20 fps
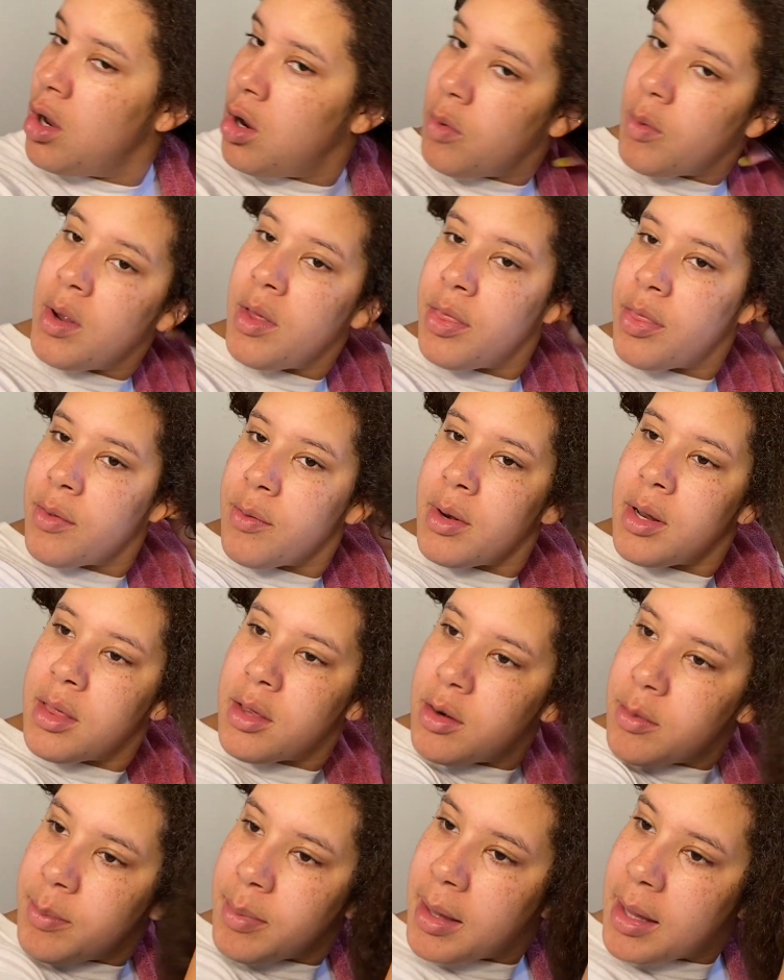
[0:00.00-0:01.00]
run through it a
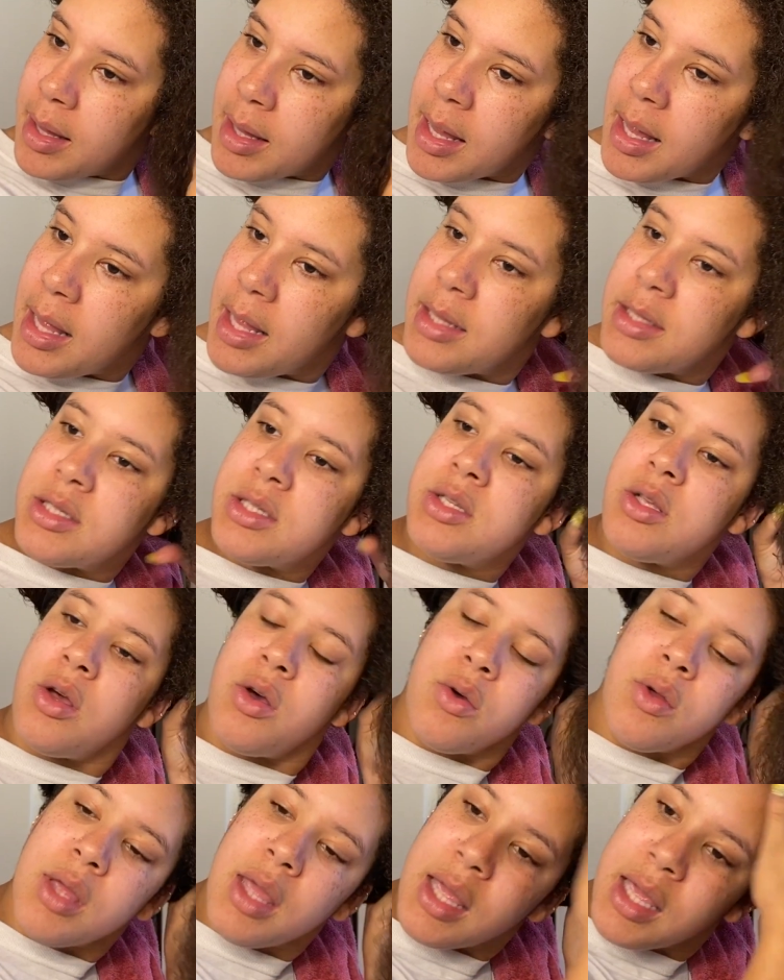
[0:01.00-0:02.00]
little bit, and
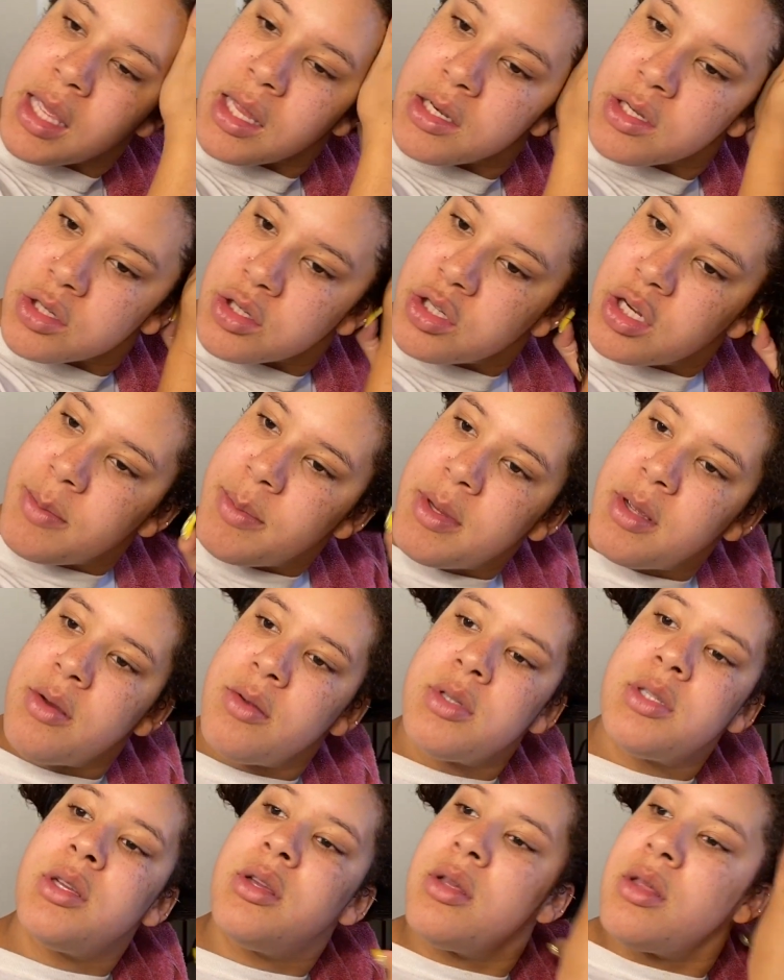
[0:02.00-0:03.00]
so it can
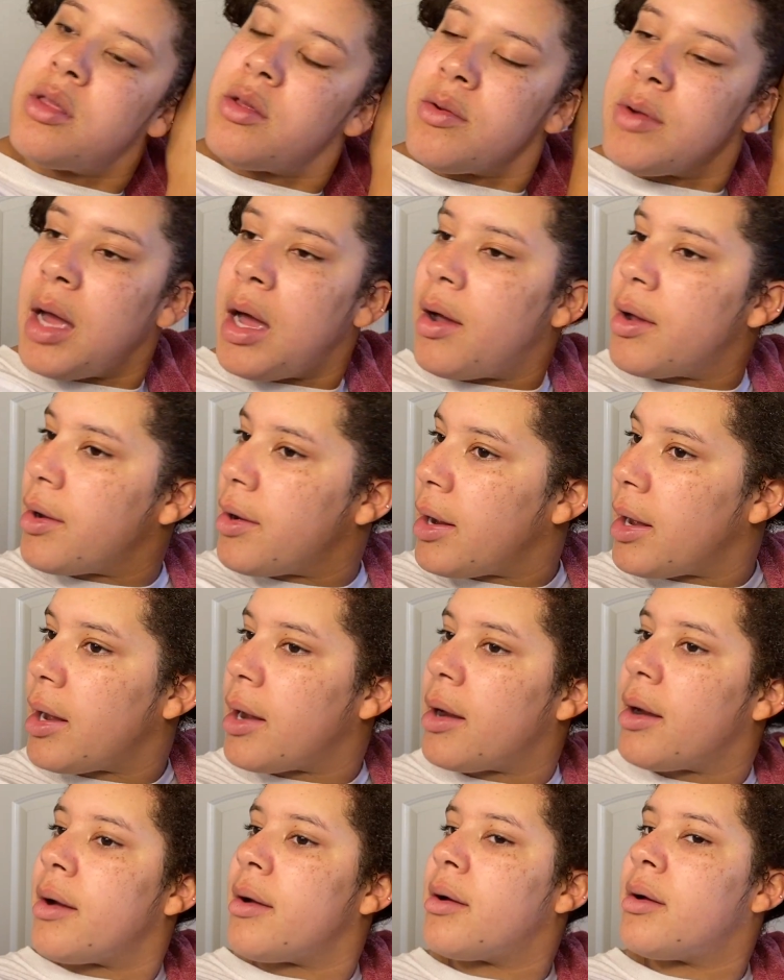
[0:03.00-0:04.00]
distribute throughout your hair.